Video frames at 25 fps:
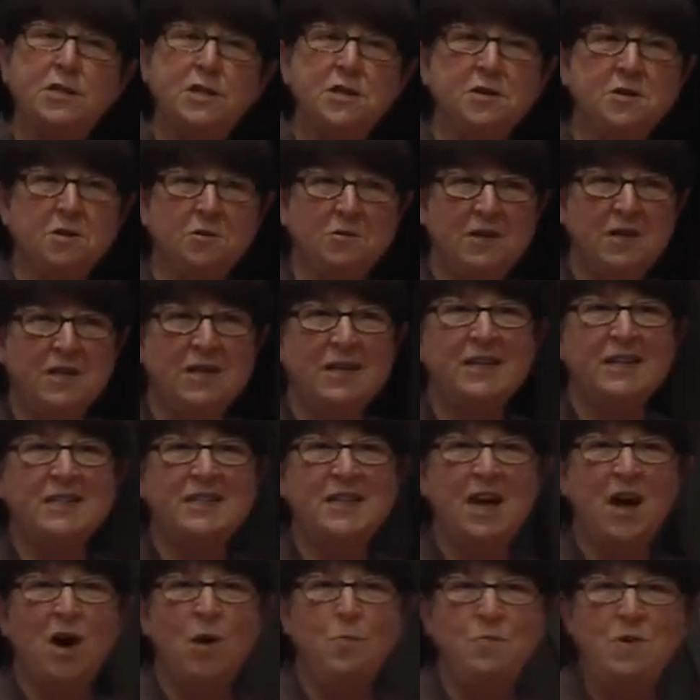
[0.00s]
do
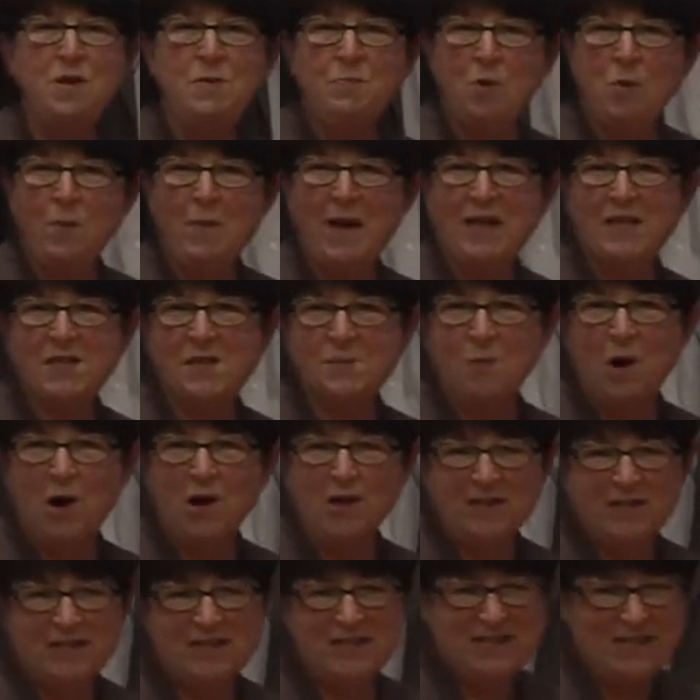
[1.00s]
to help people make
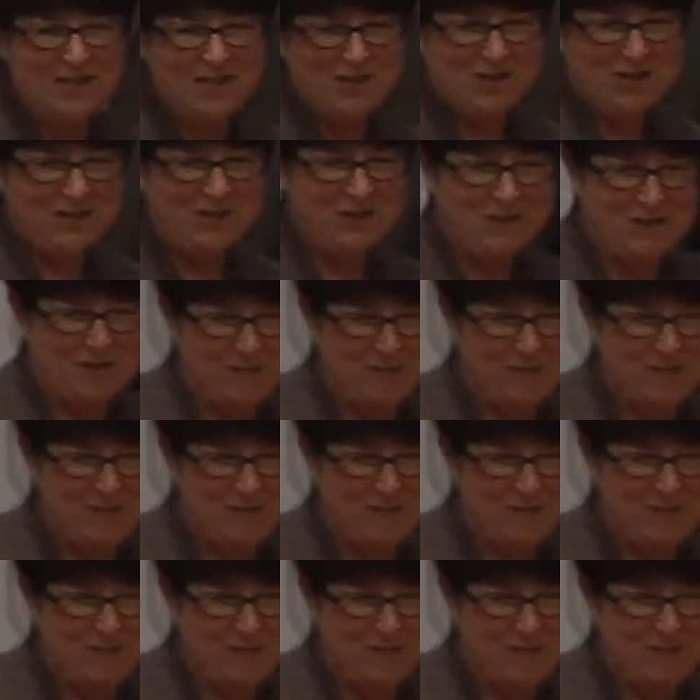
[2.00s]
smart decisions.